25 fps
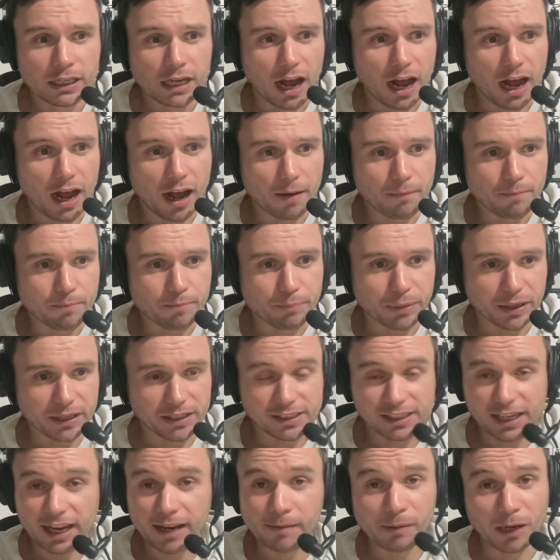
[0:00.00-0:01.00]
But
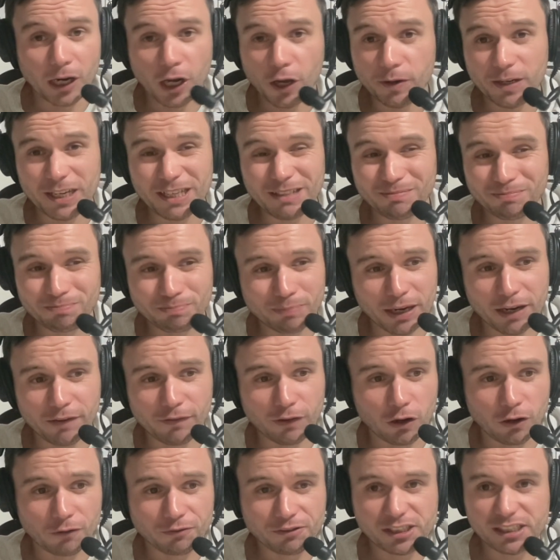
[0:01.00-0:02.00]
Zane Maloney, bit
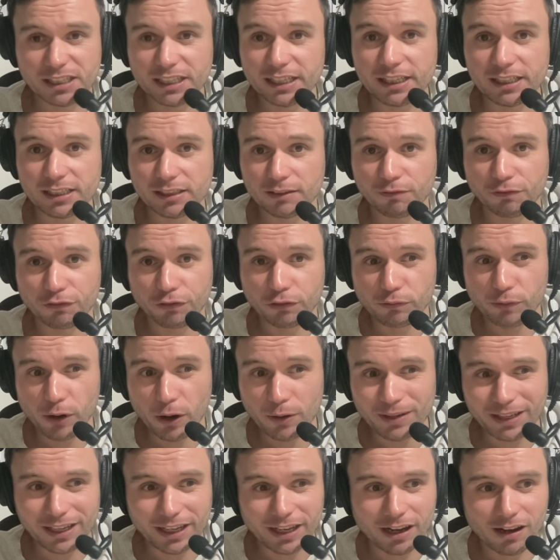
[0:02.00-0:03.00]
of an off-season for
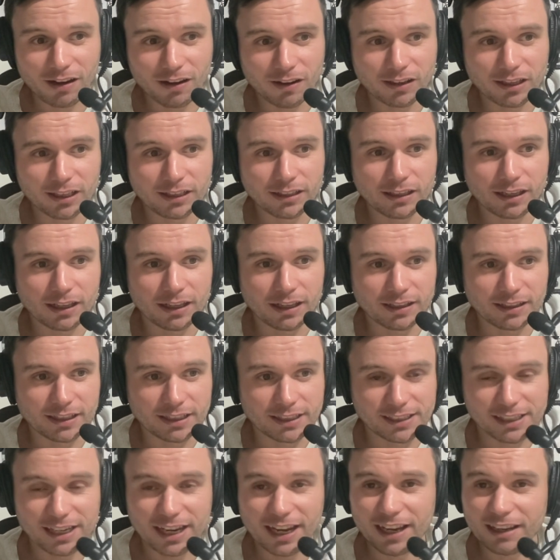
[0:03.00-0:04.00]
Road in Carlin
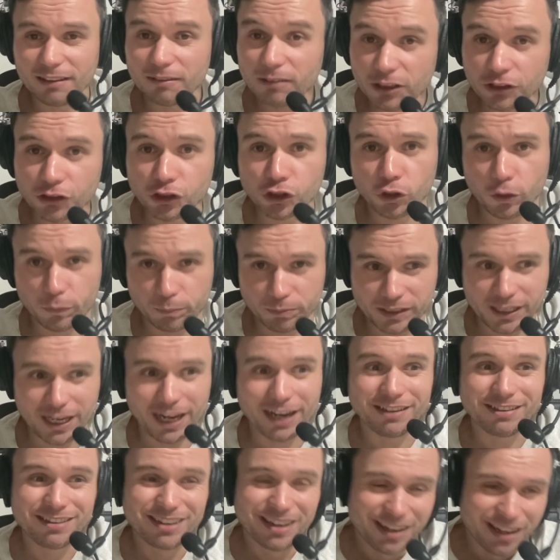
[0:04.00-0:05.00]
this year. Top
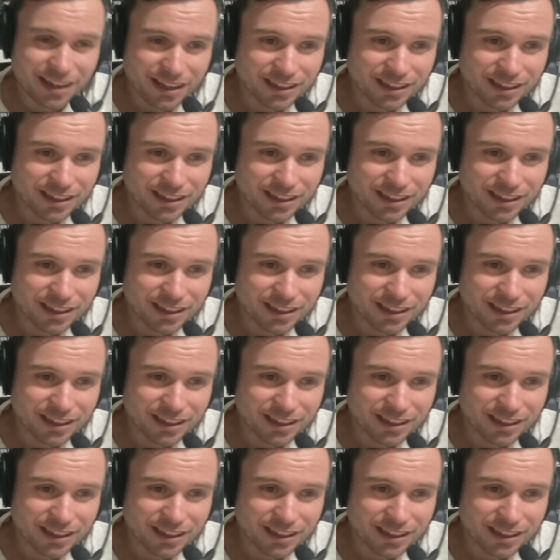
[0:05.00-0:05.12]
10.